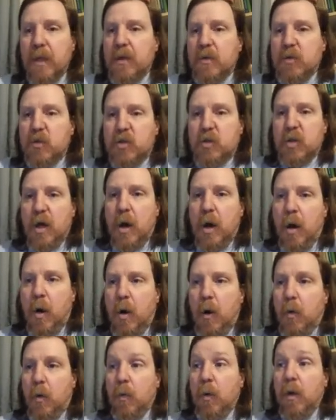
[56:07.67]

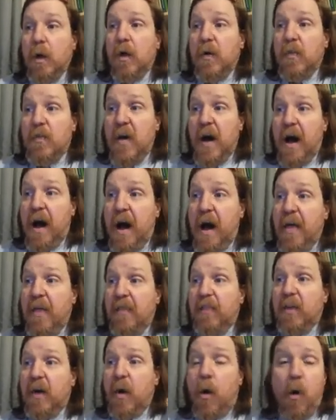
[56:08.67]
So the
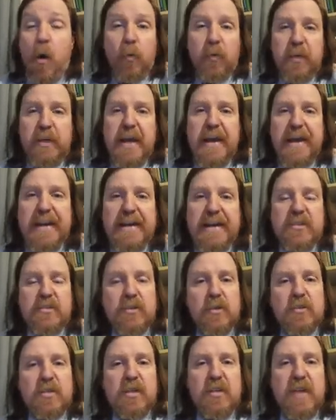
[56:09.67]
only
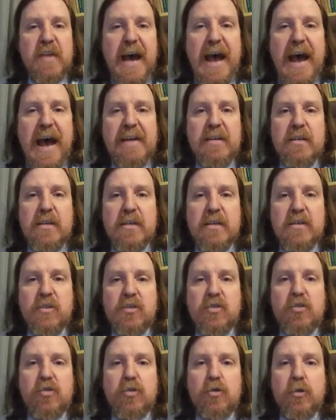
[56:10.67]
answer to that
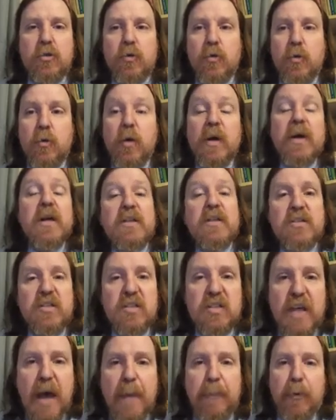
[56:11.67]
is to
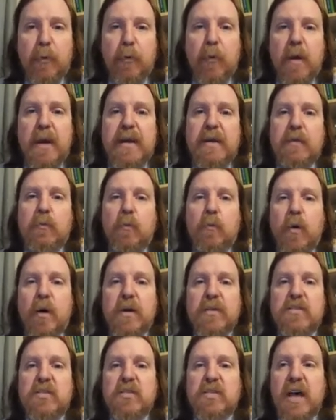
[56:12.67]
separate
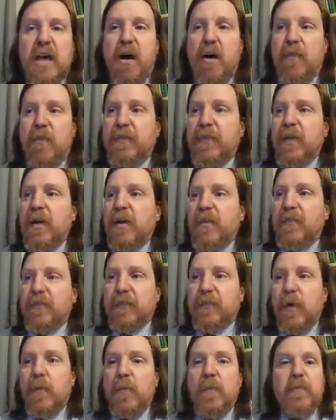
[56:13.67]
oneself
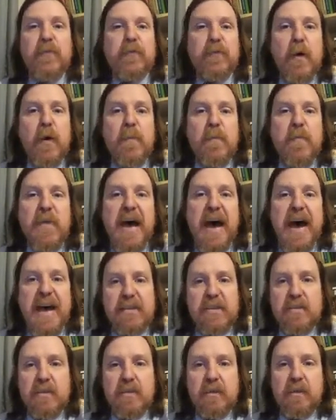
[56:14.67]
from
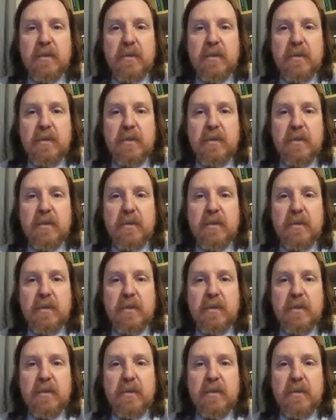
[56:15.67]
that.